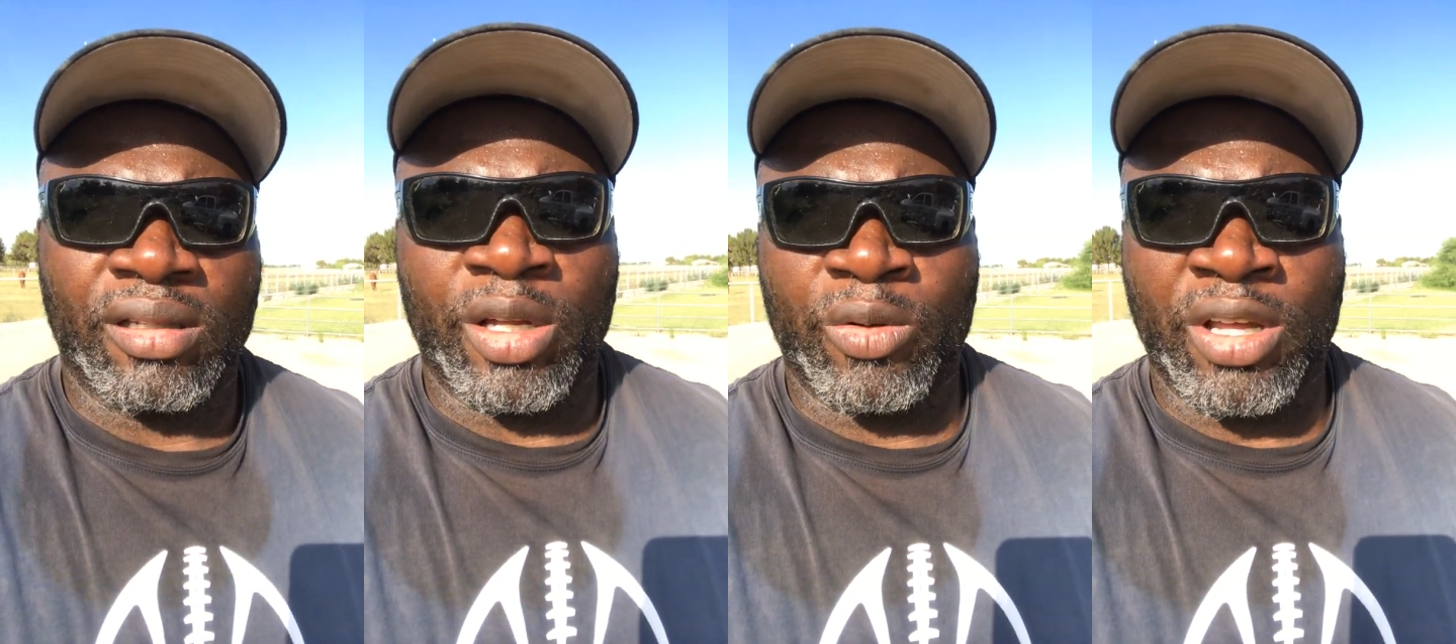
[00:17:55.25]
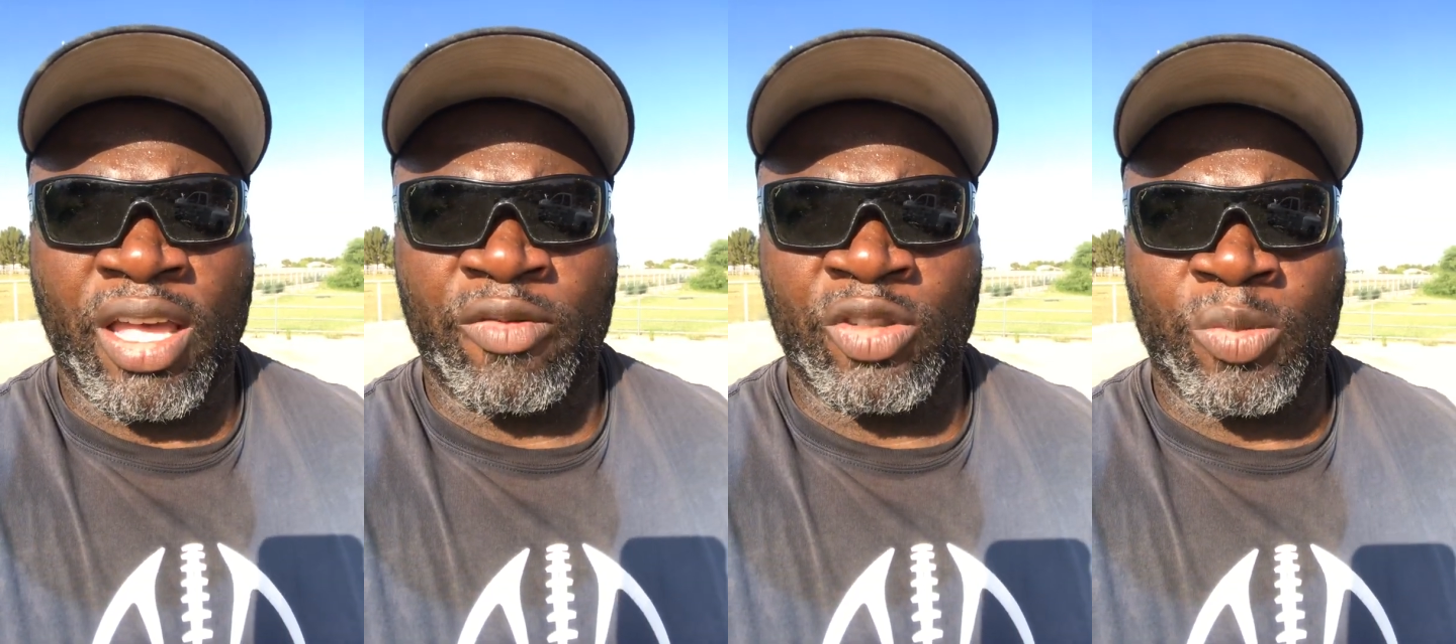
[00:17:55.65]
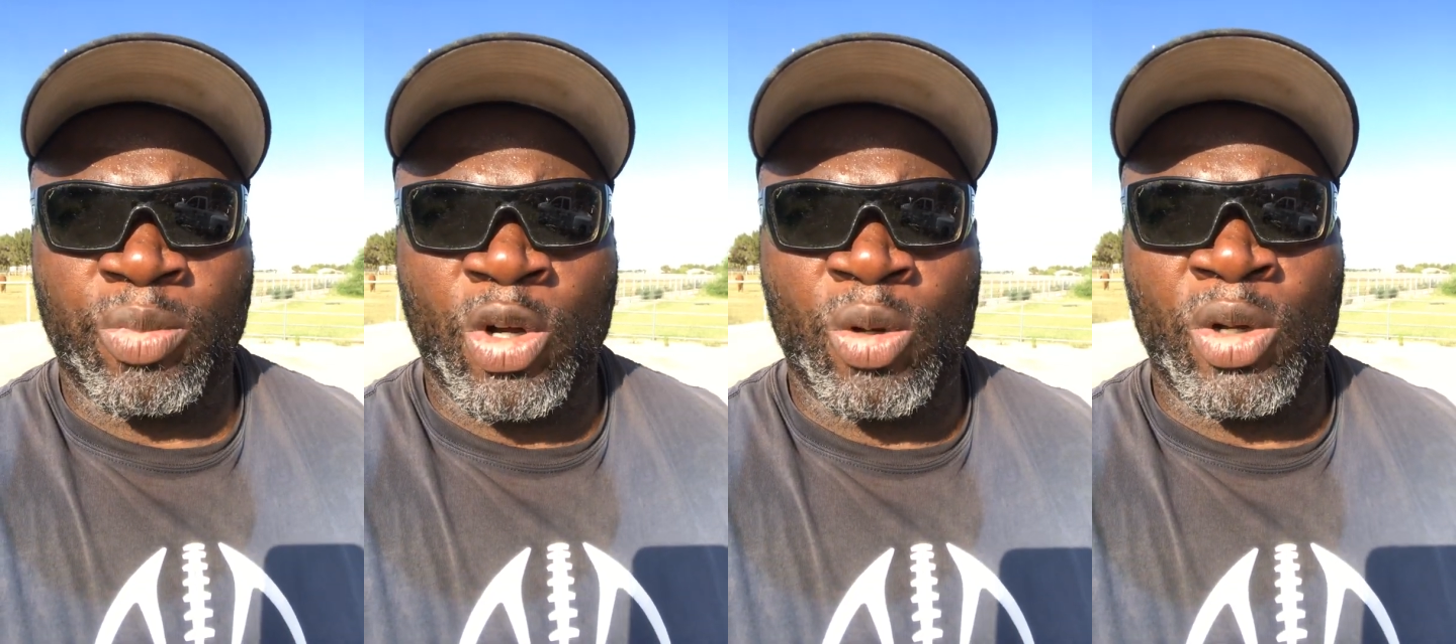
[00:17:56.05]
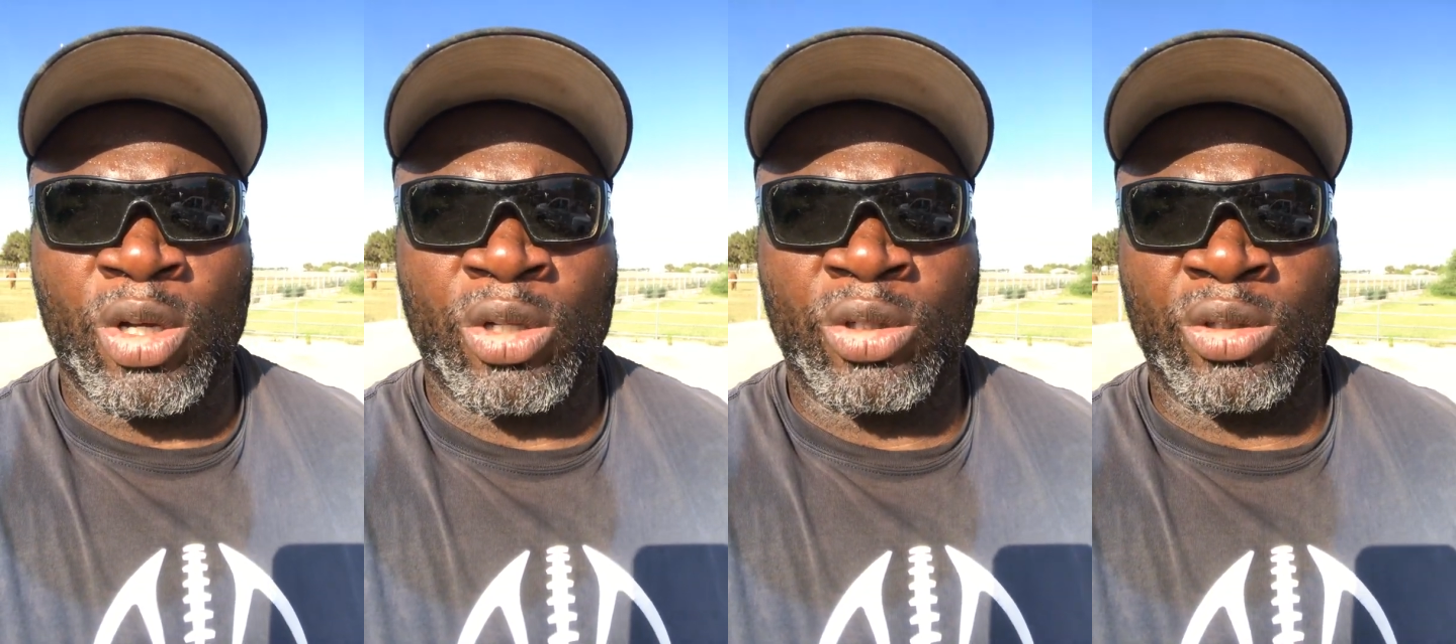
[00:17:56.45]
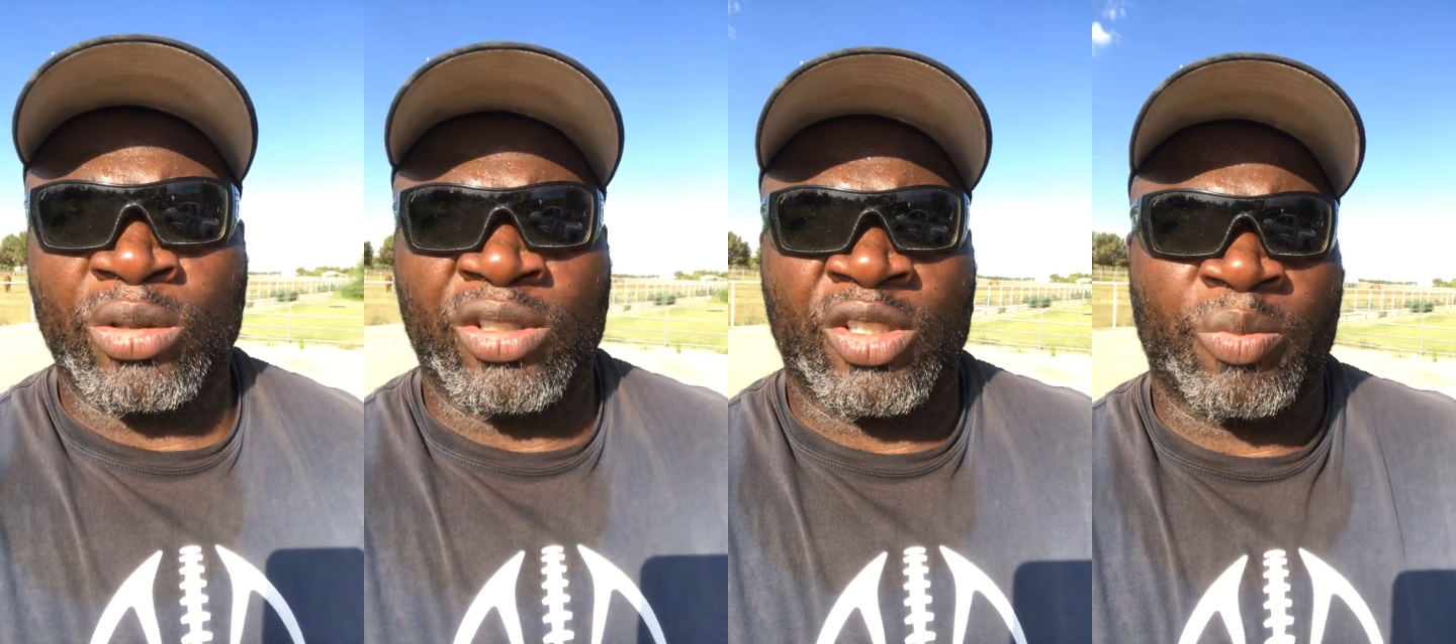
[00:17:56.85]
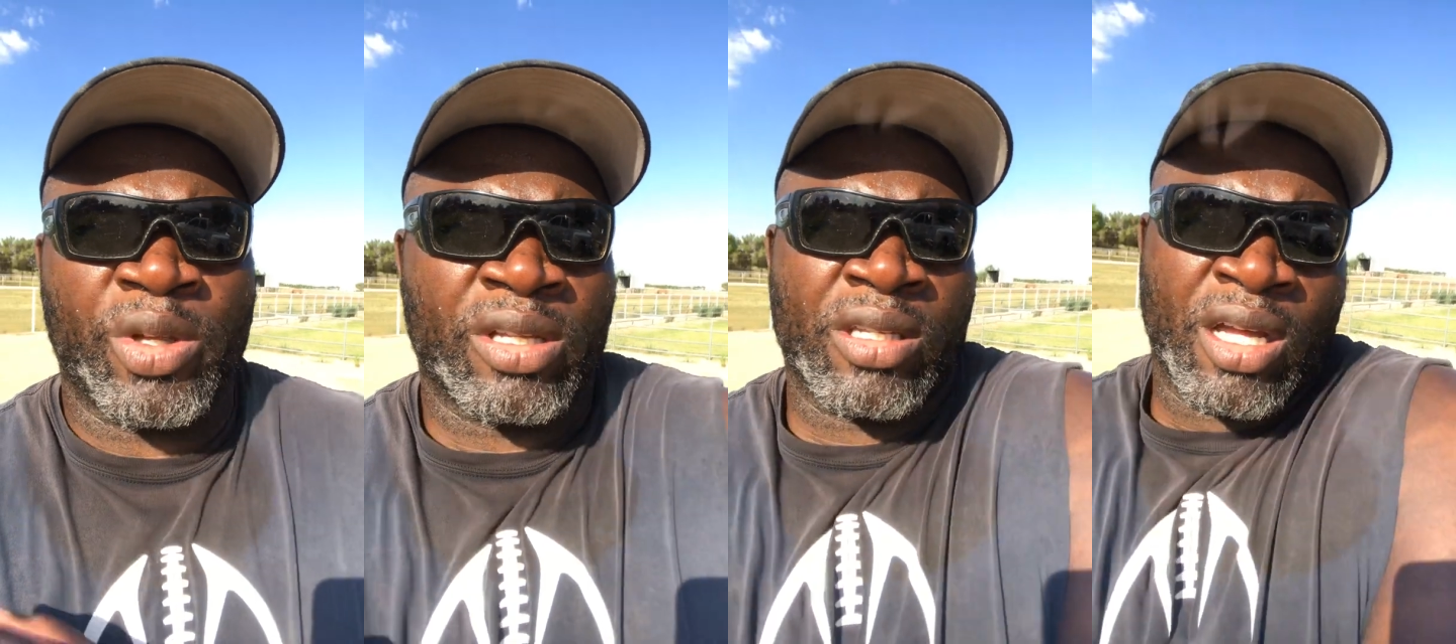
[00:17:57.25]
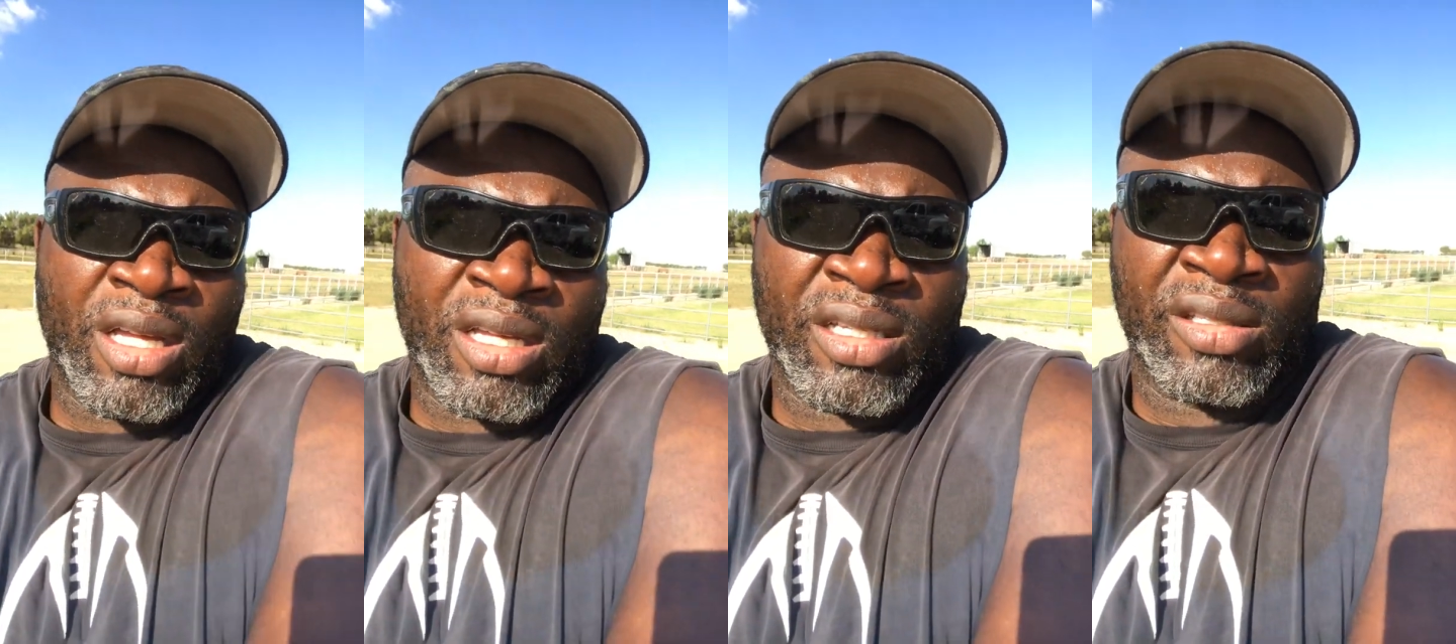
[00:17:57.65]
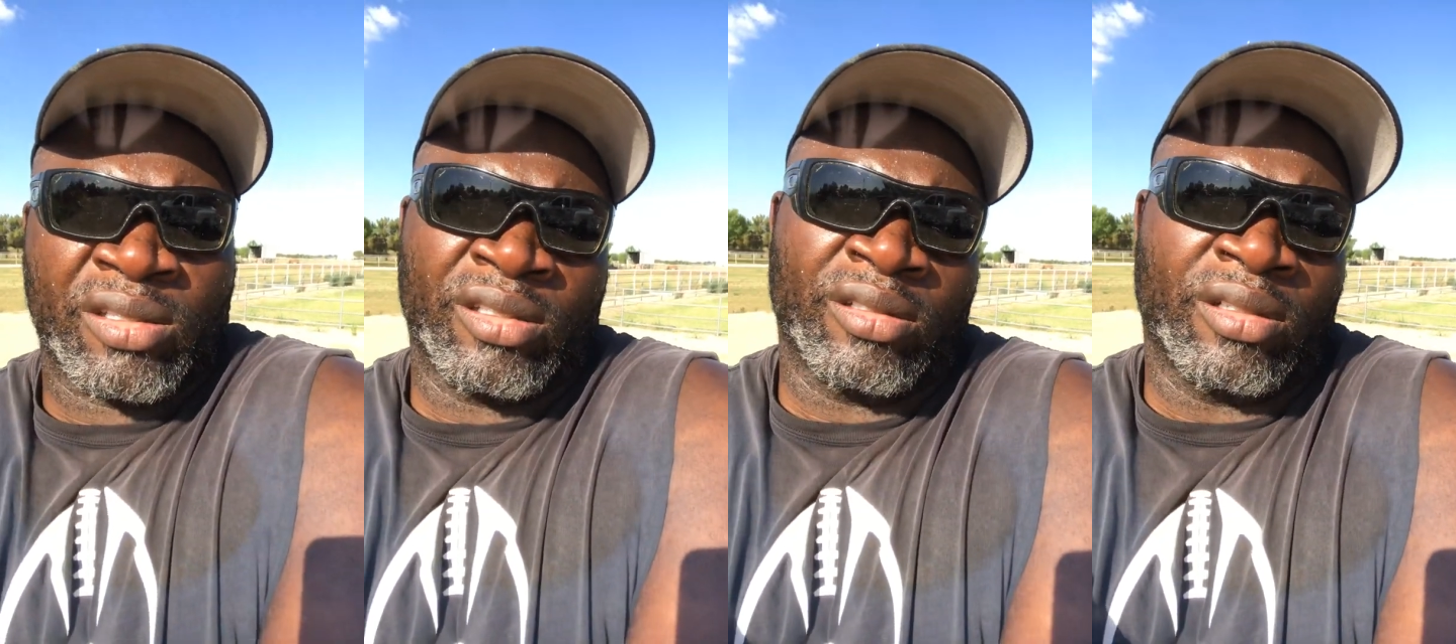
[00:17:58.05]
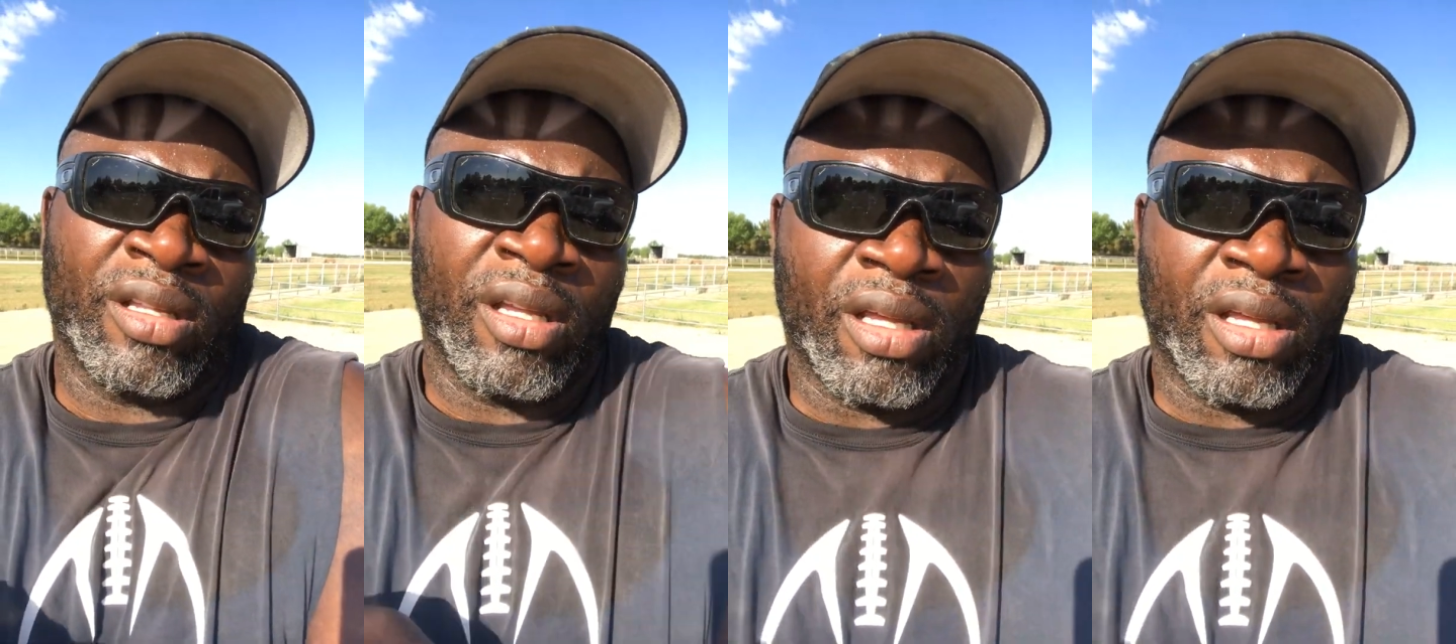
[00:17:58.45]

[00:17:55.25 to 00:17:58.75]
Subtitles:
were having this promo on these big dogs, and